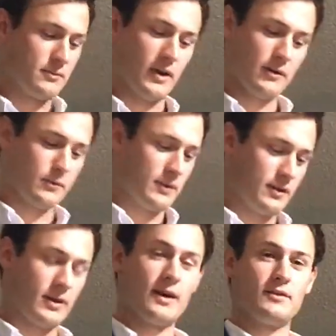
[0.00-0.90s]
Right when we
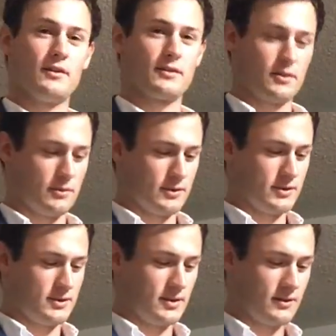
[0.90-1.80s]
arrived on the
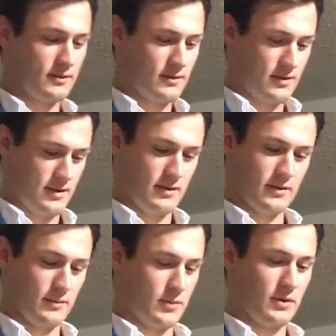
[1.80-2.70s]
course,
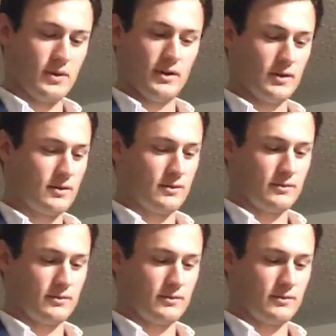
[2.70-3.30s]
the beauty